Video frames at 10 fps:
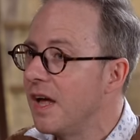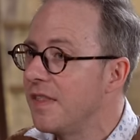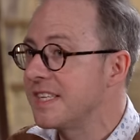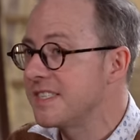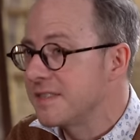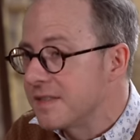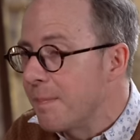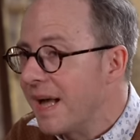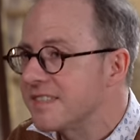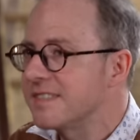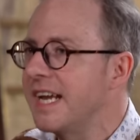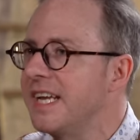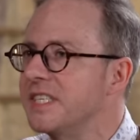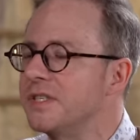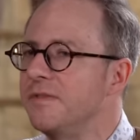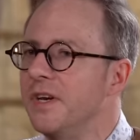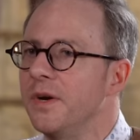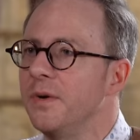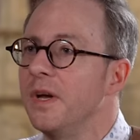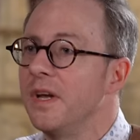That's the panpsychist
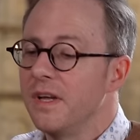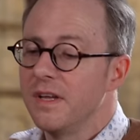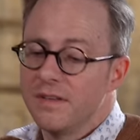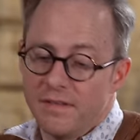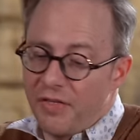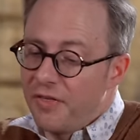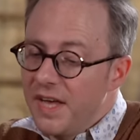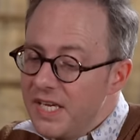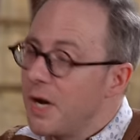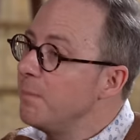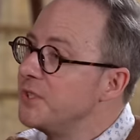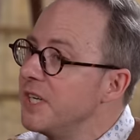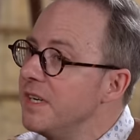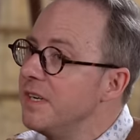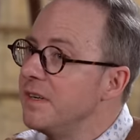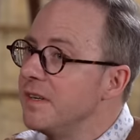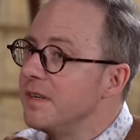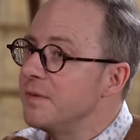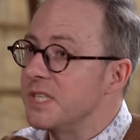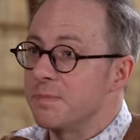view. A third option,
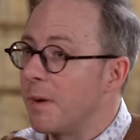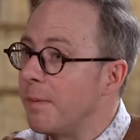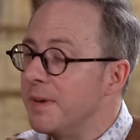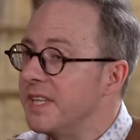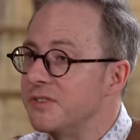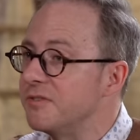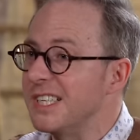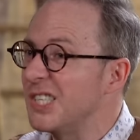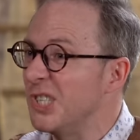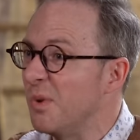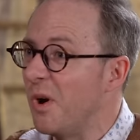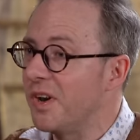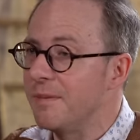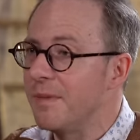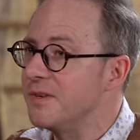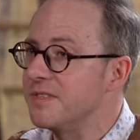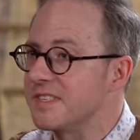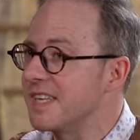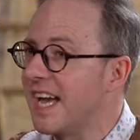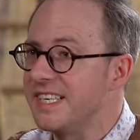which is probably the traditional one in most
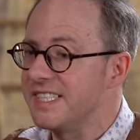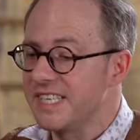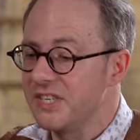societies in